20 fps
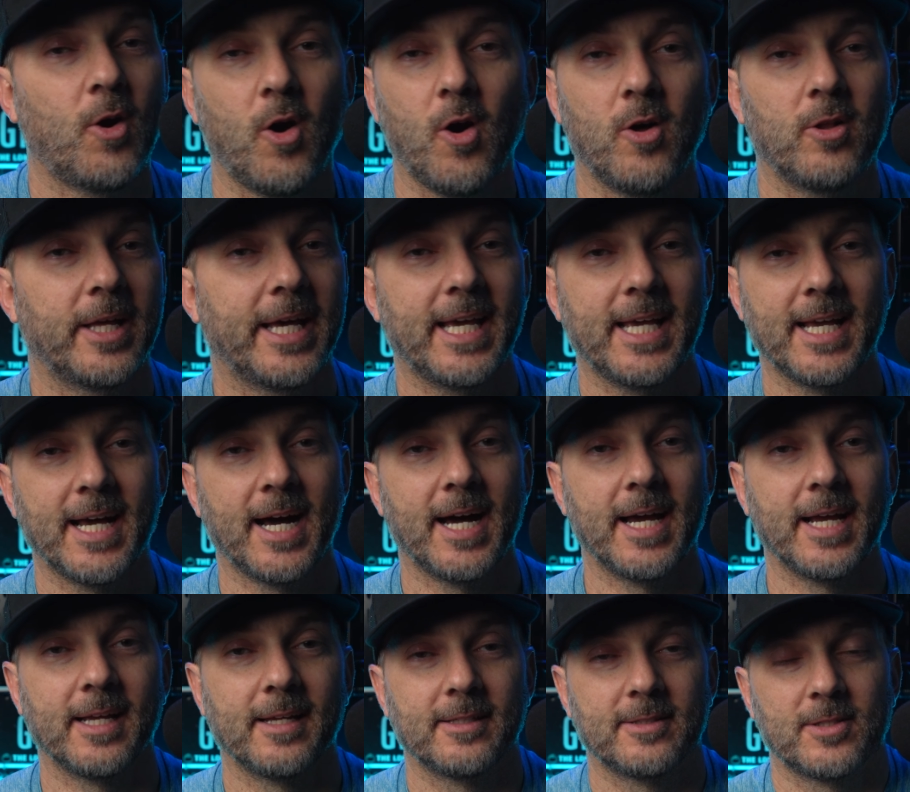all
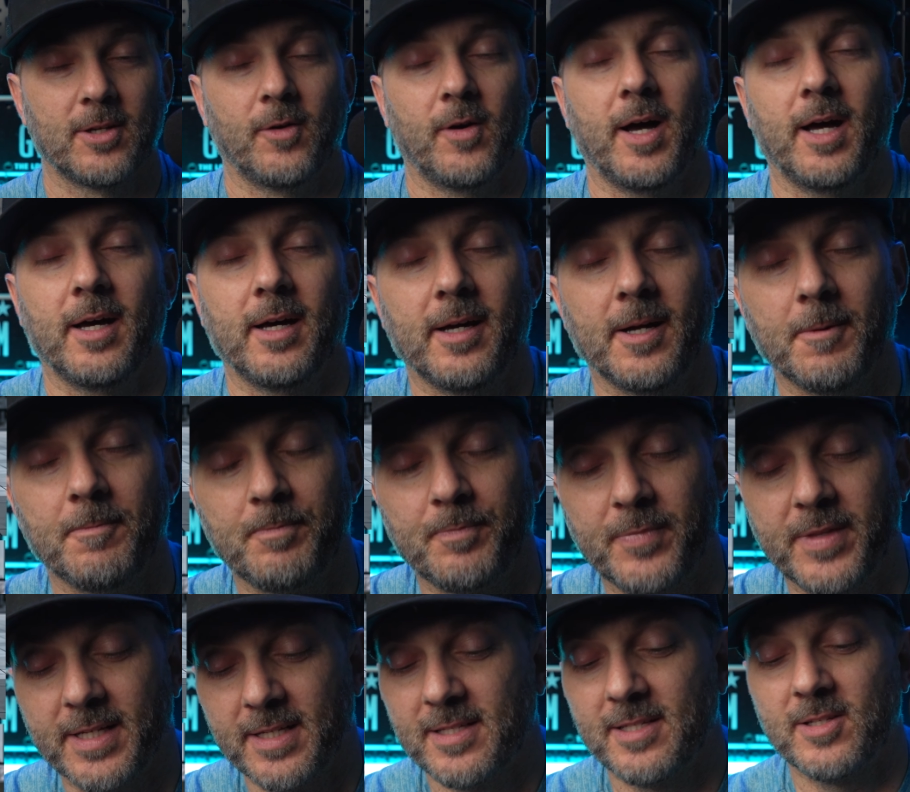AI. So
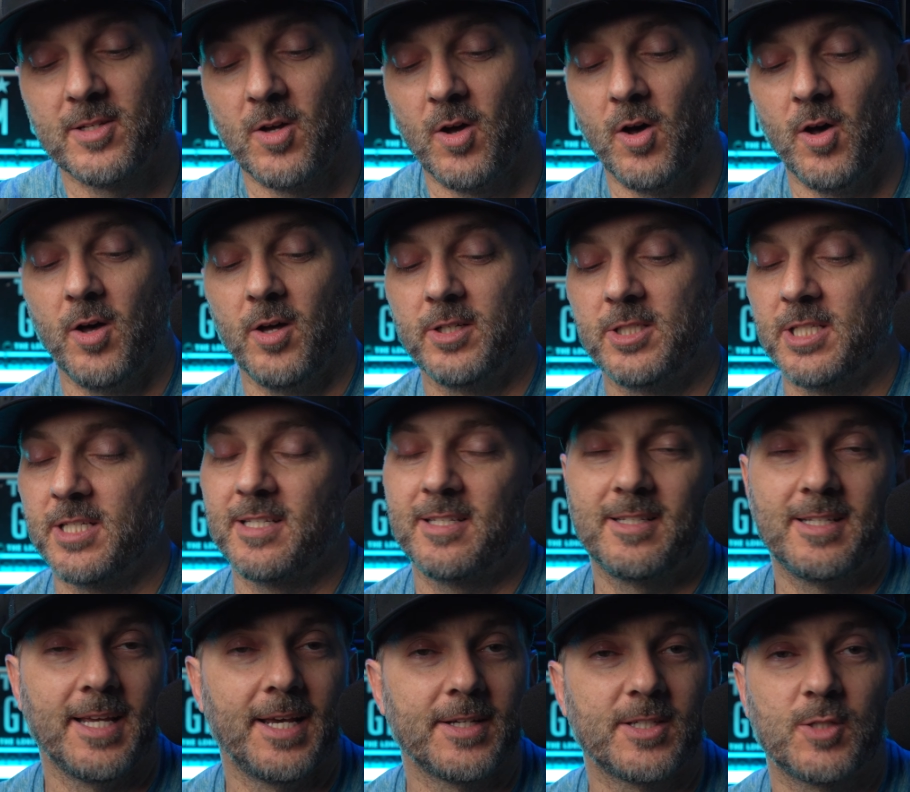this is all
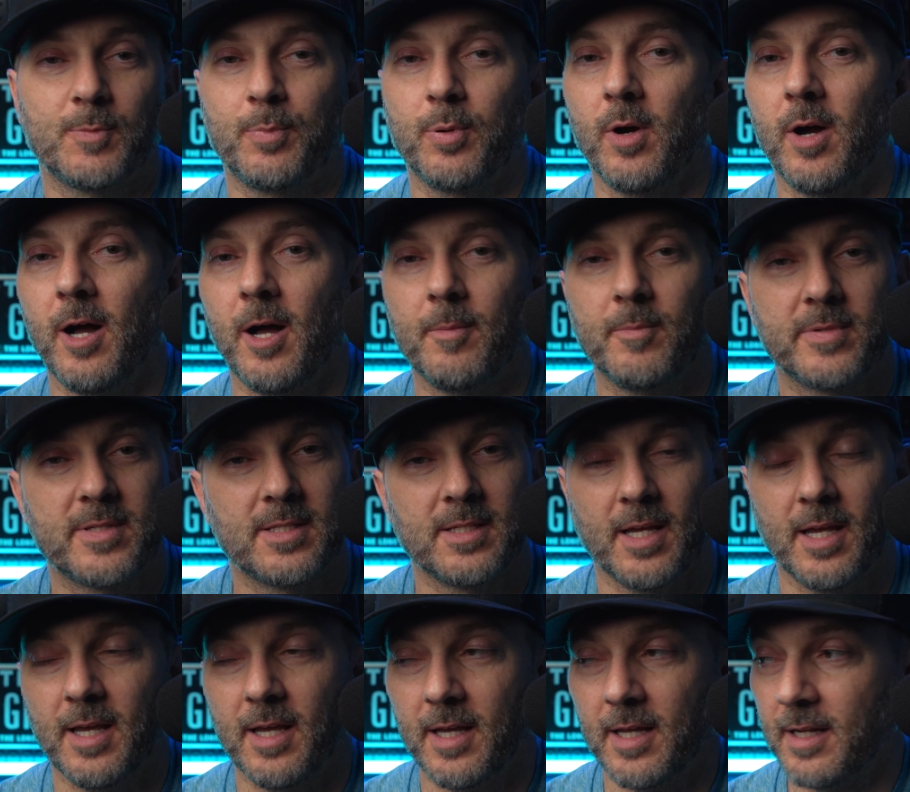just text prompts,
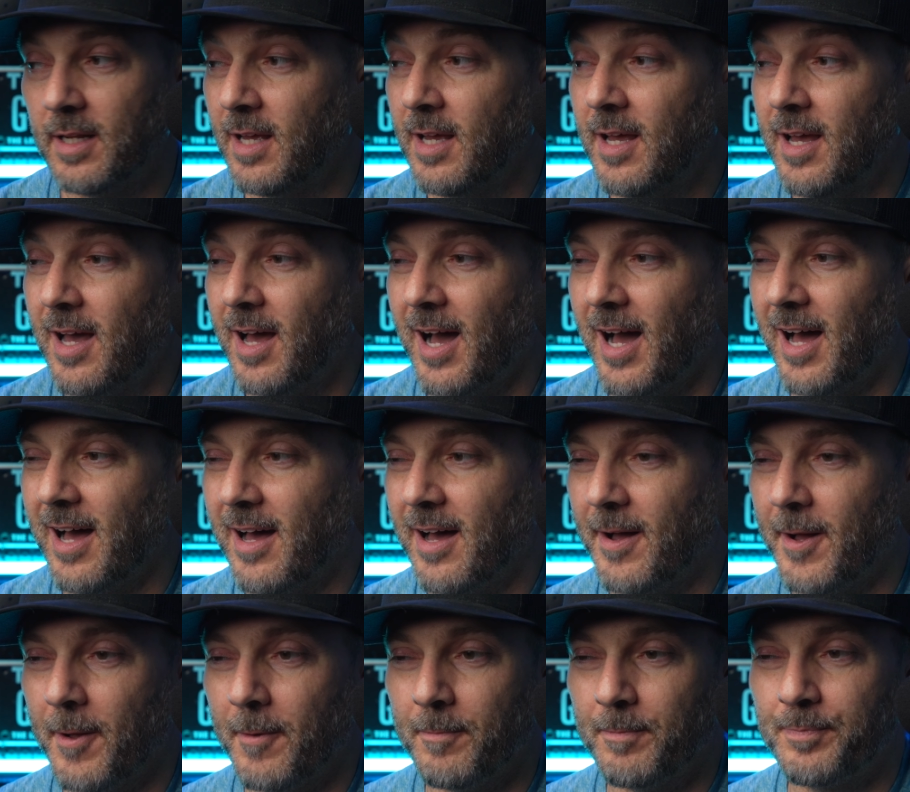and
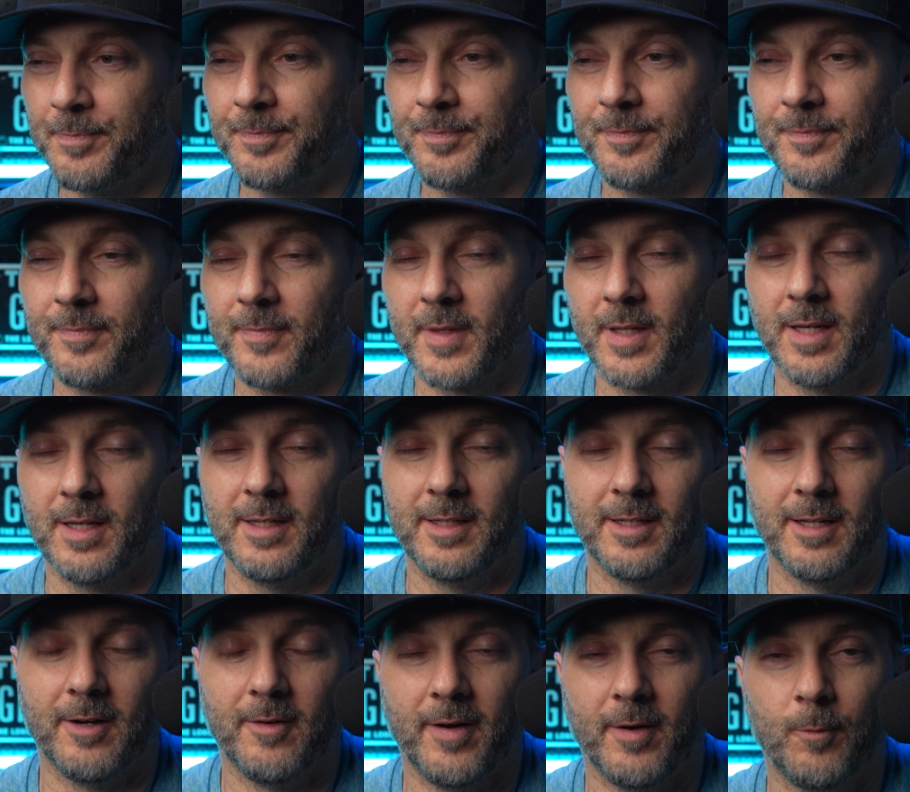once
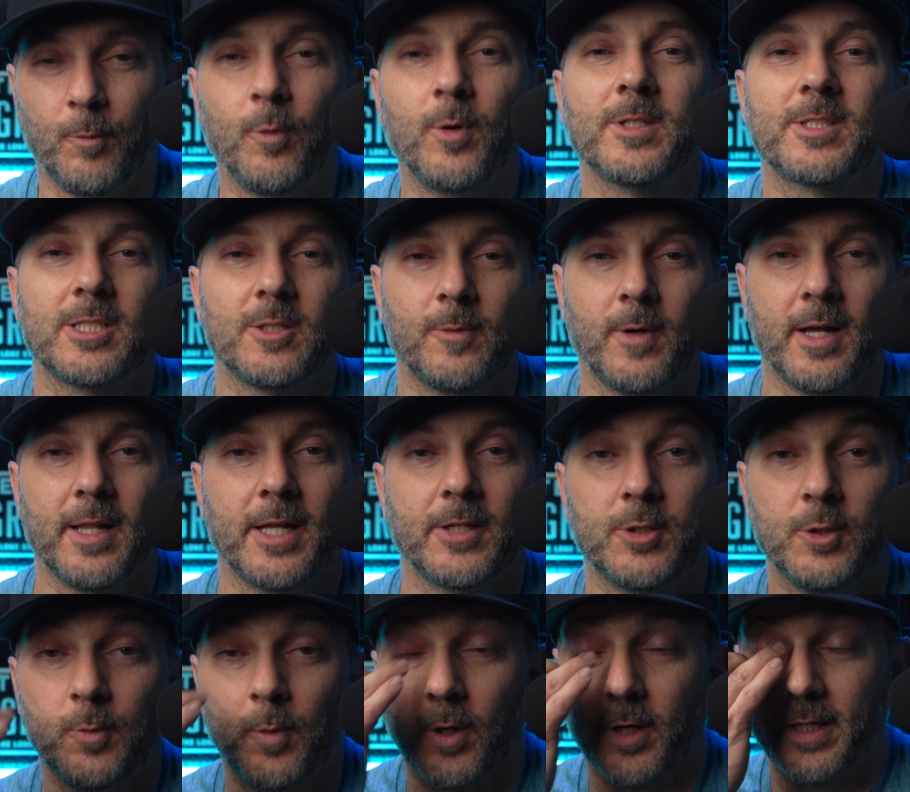in a while I
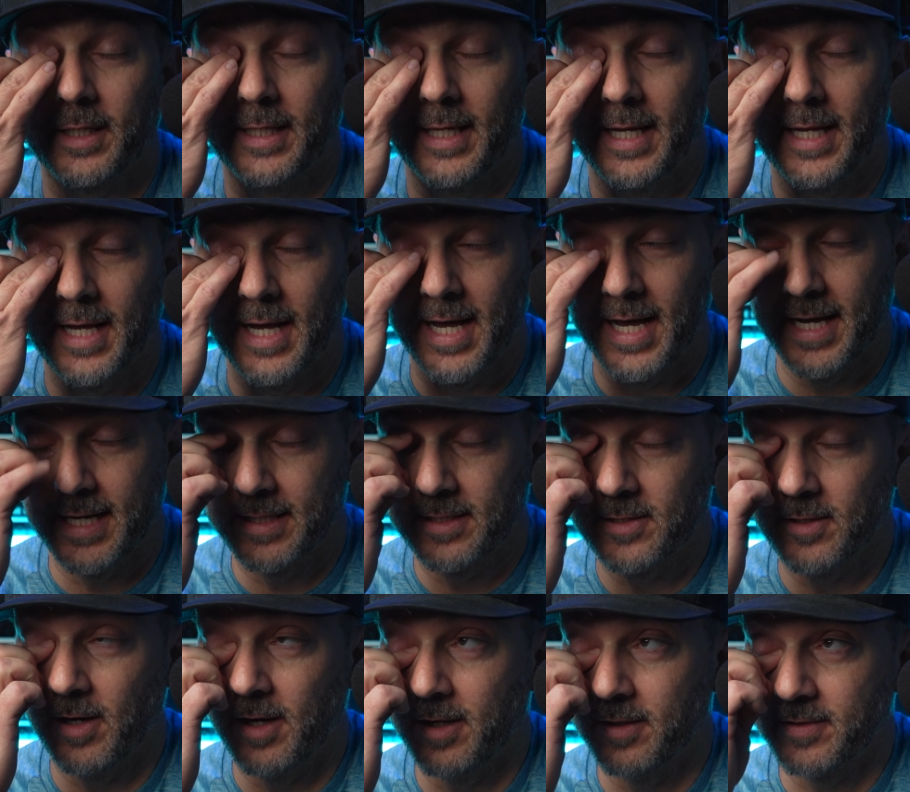do work in AI.
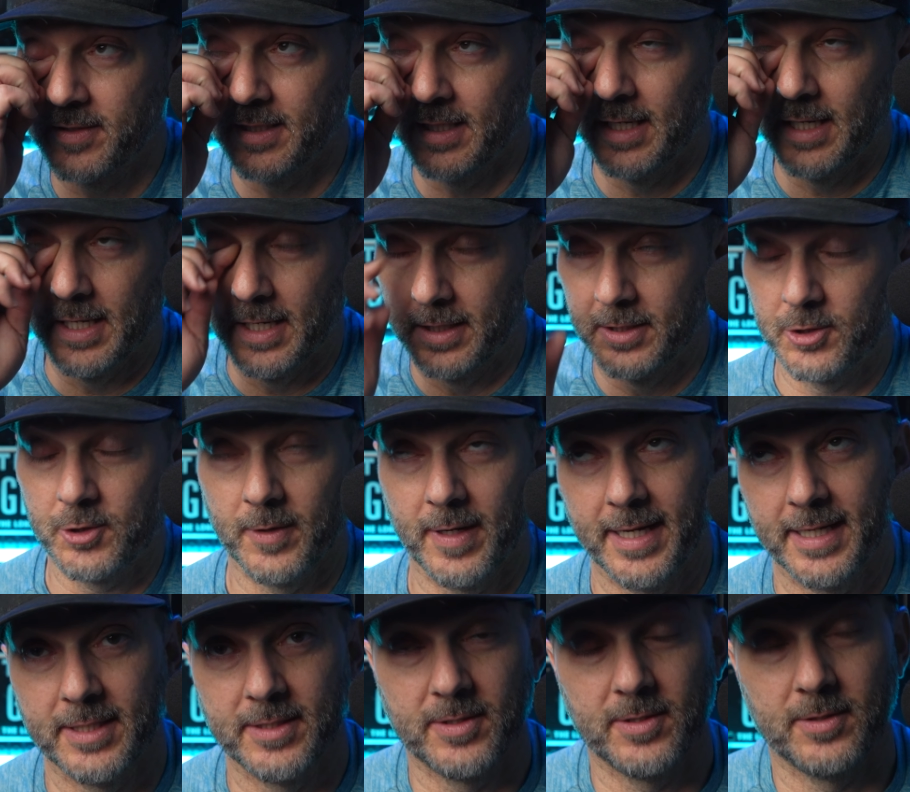So I was
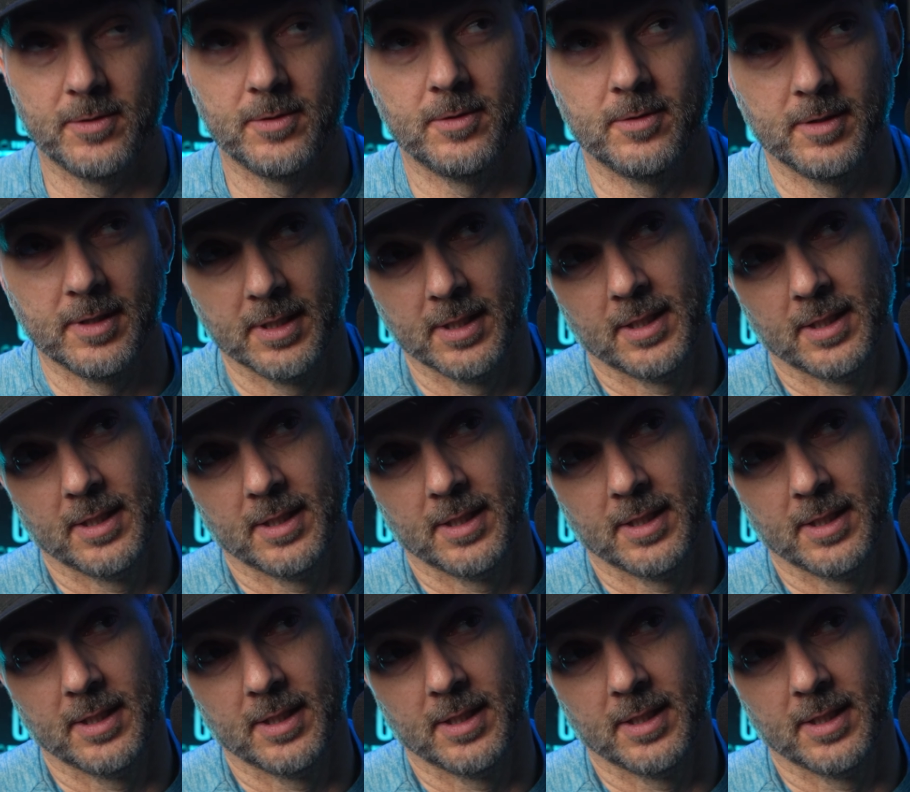trying to,